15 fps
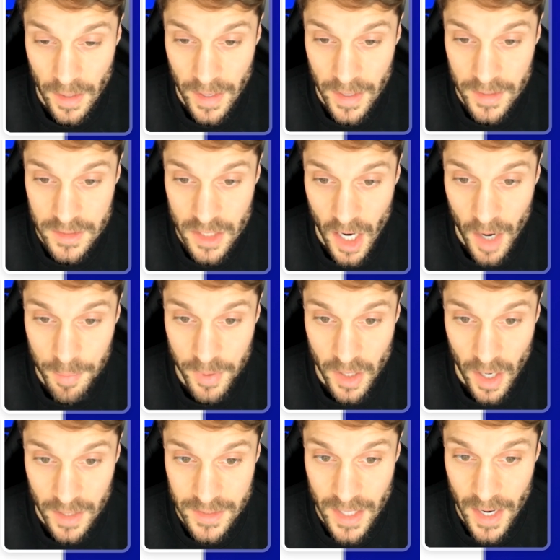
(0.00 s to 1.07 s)
and top
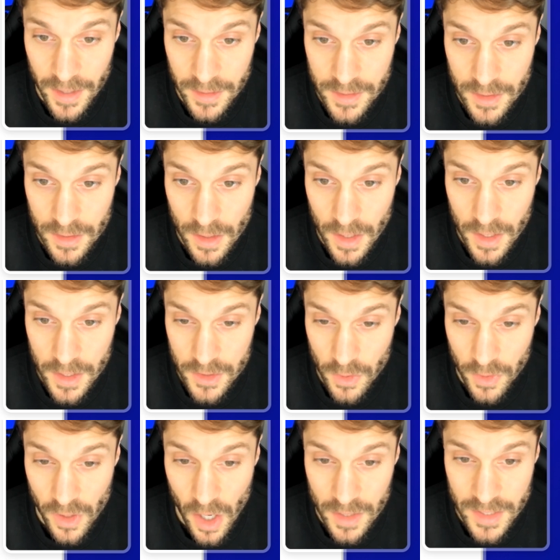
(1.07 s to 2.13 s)
contacts.
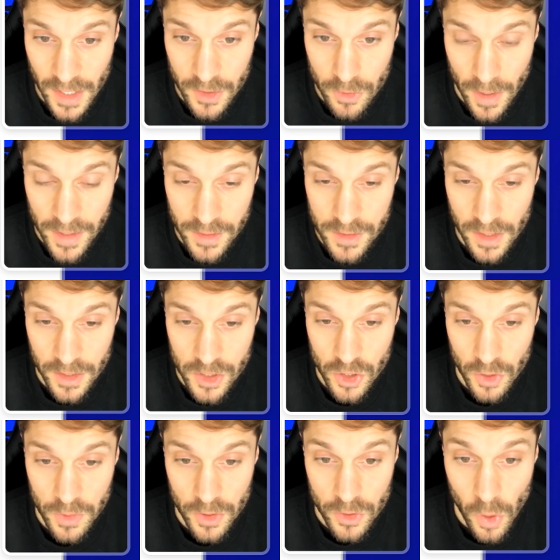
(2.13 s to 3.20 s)
So the contact trend is going to
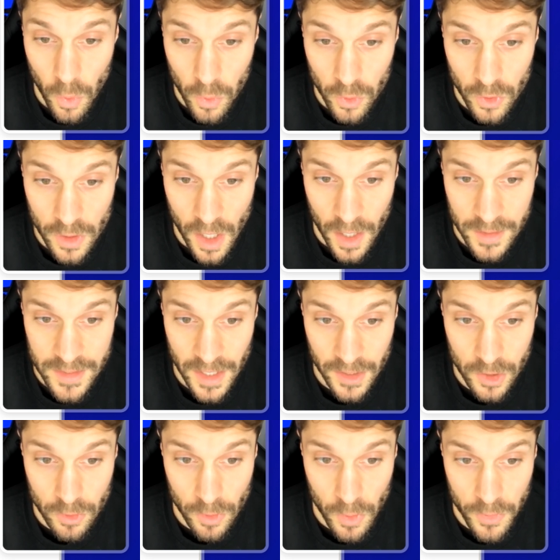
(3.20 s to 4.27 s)
show your total
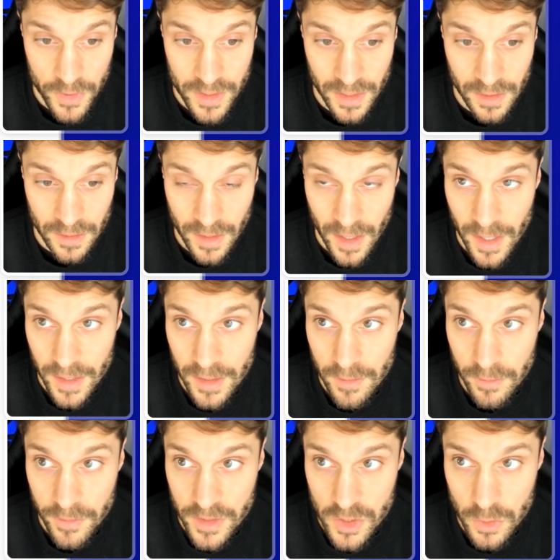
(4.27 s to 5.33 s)
contact growth and
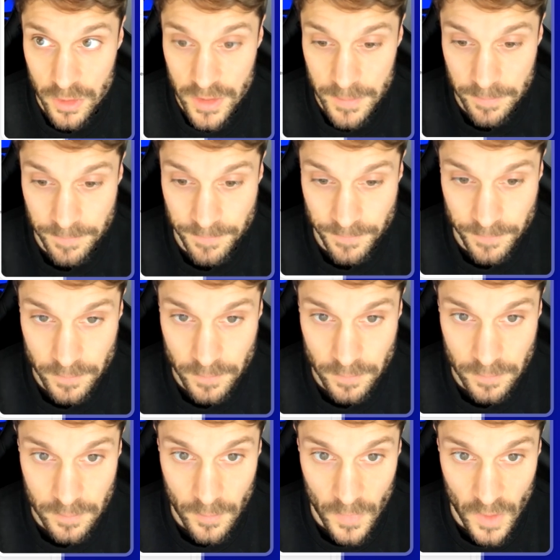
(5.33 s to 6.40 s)
decline visually.
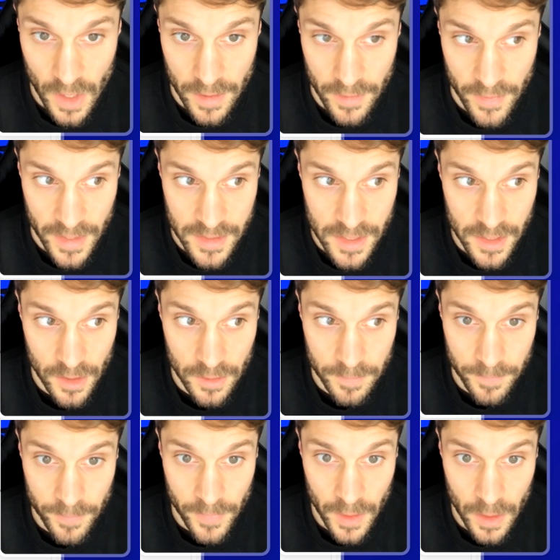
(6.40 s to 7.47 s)
And that's
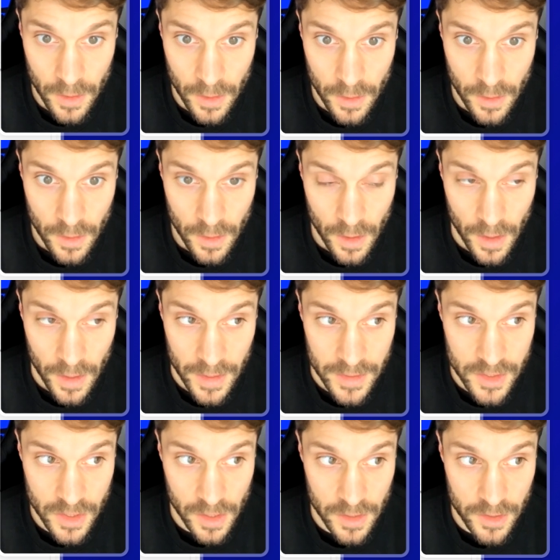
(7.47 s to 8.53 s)
here.
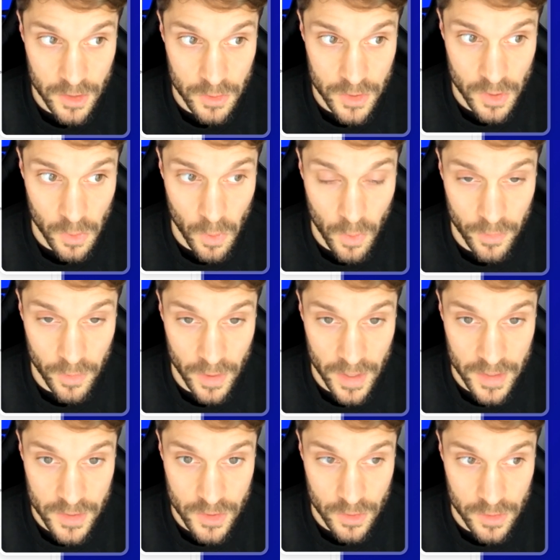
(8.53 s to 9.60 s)
It's going to do so over
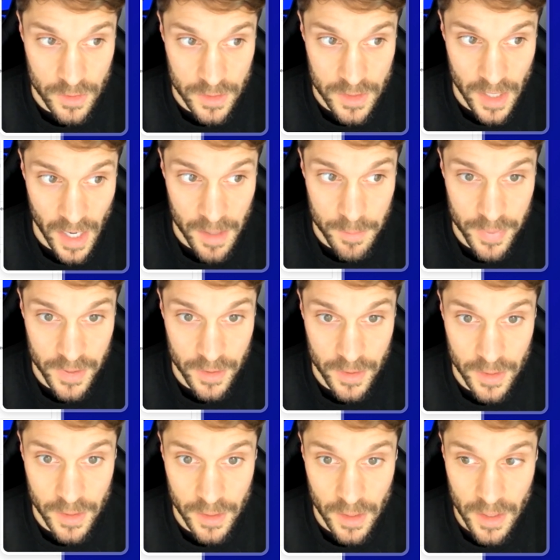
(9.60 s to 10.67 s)
a certain time
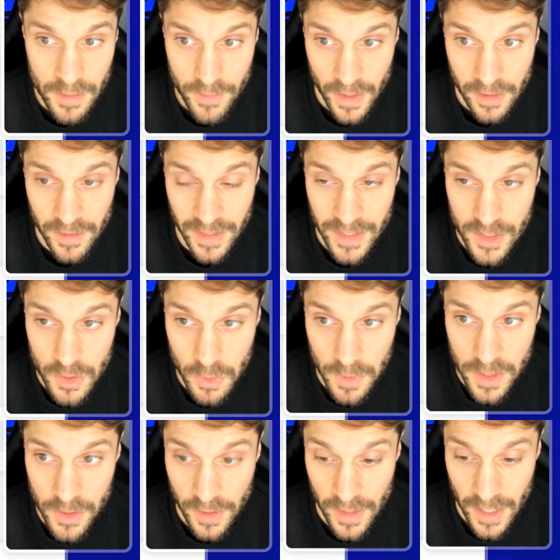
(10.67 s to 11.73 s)
period. If I click into
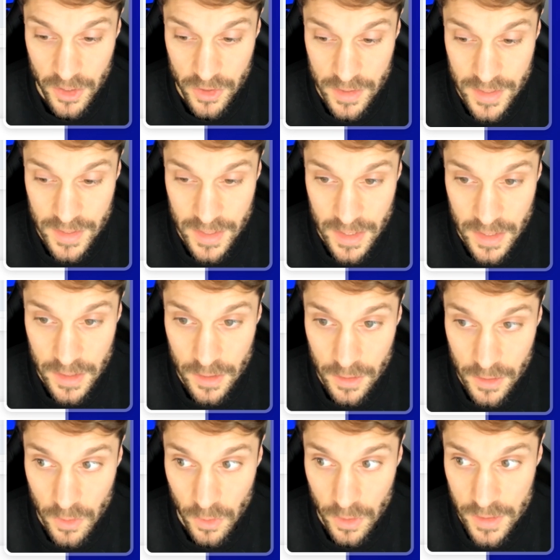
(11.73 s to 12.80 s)
can actually see
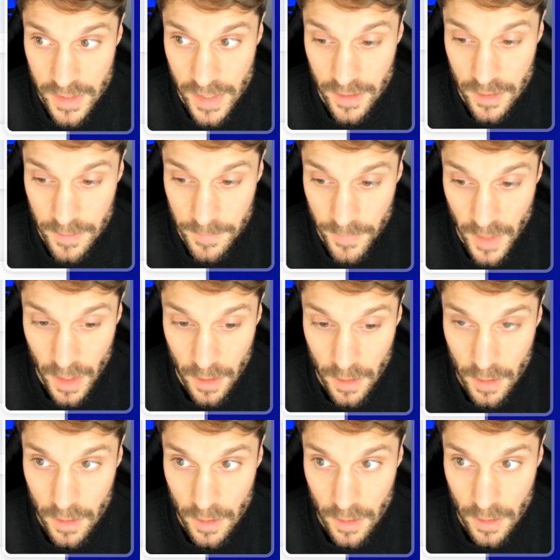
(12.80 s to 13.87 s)
your data
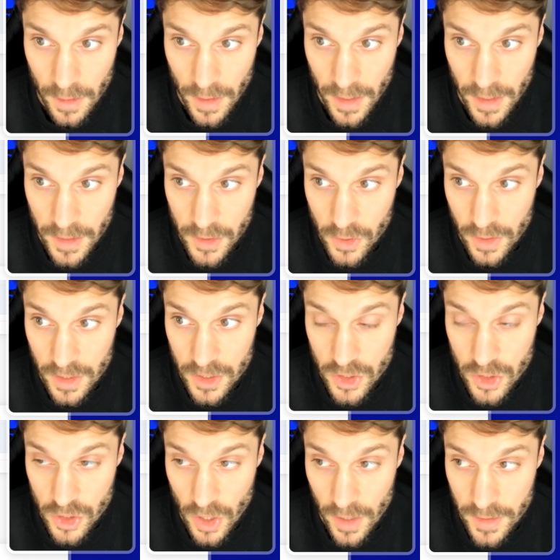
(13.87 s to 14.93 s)
and you can
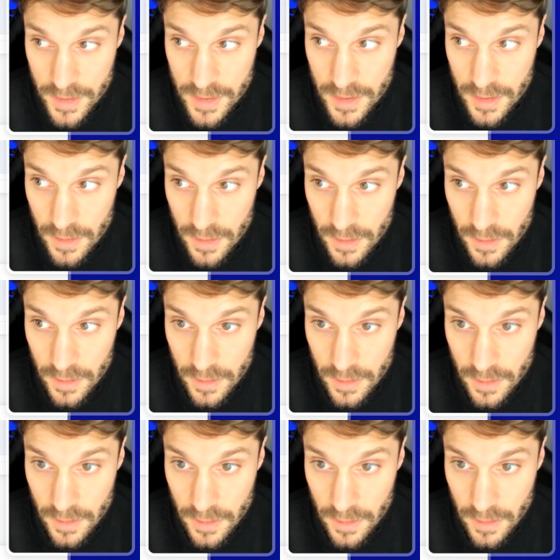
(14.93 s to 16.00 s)
adjust
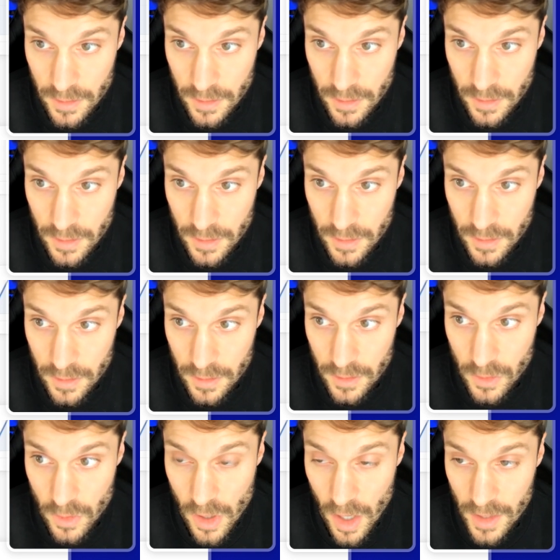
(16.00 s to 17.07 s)

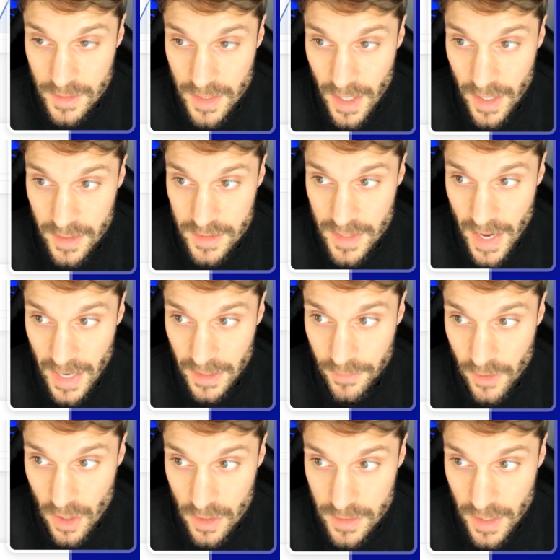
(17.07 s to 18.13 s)
new contacts,
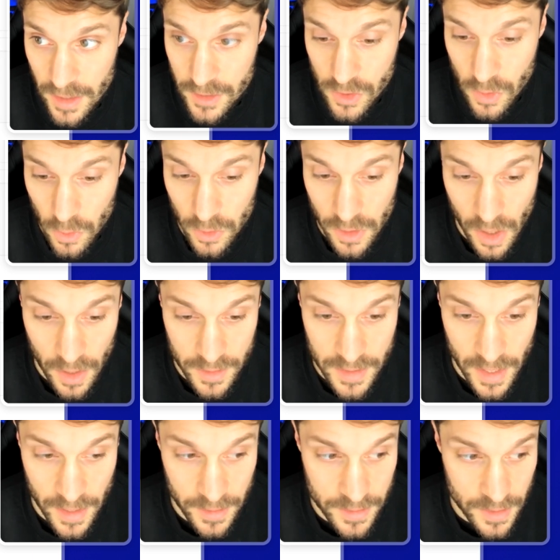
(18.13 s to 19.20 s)
active contacts, total
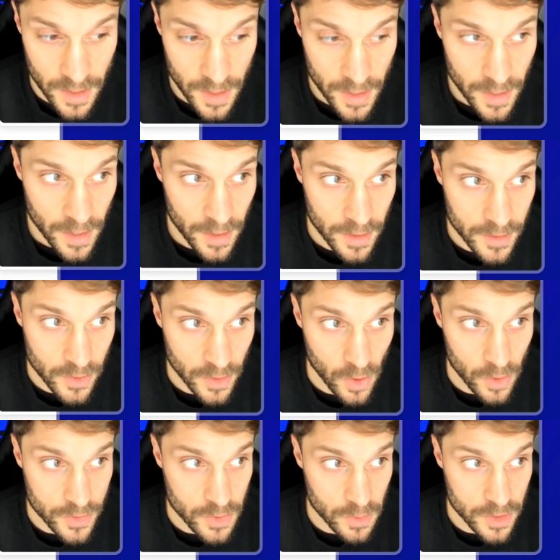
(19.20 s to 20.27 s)
contacts. You can
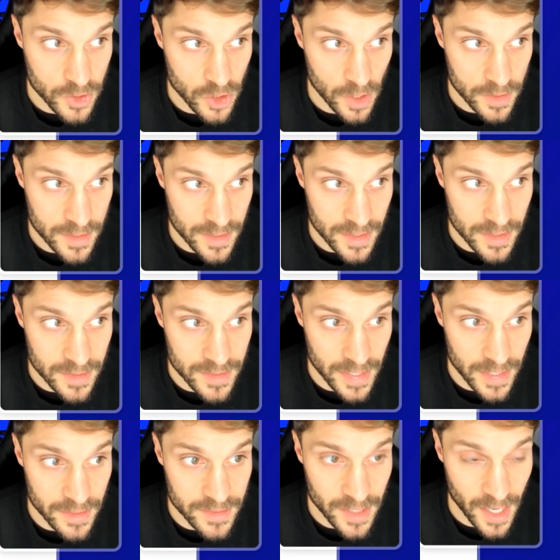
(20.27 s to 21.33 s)
also adjust the
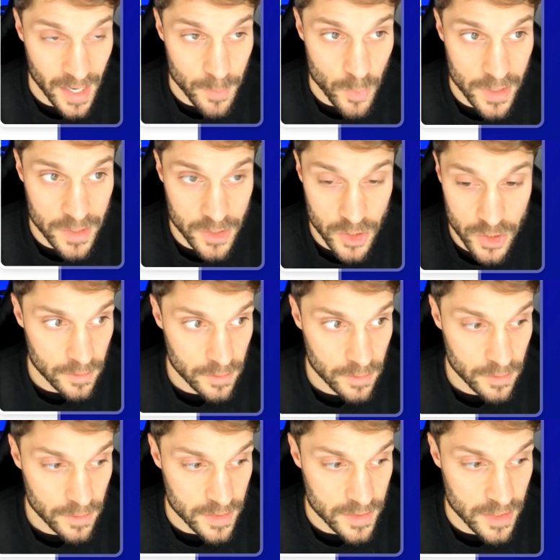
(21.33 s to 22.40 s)
date time range
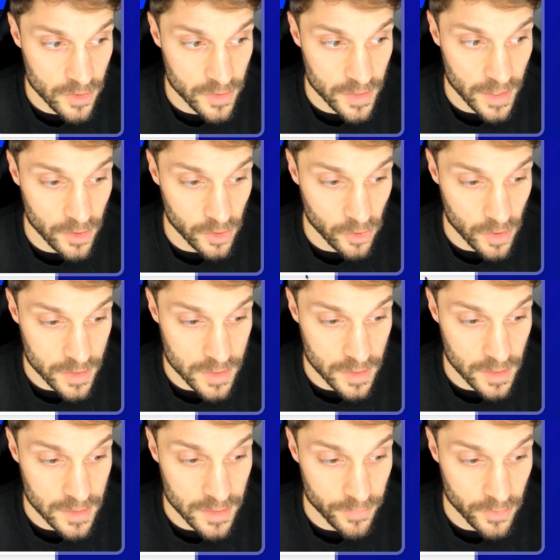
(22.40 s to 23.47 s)
to see your data
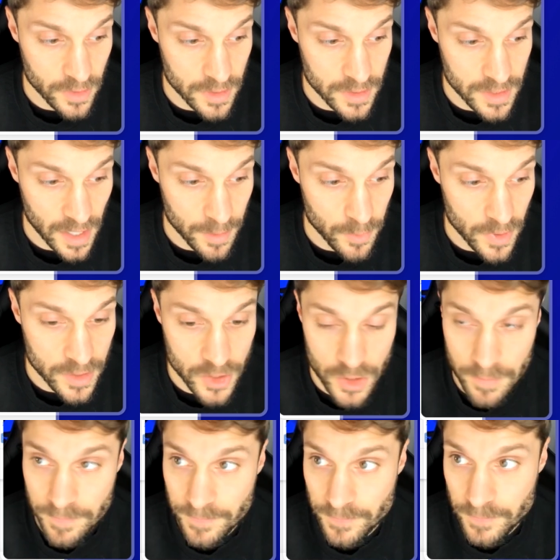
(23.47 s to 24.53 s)
across a different time range.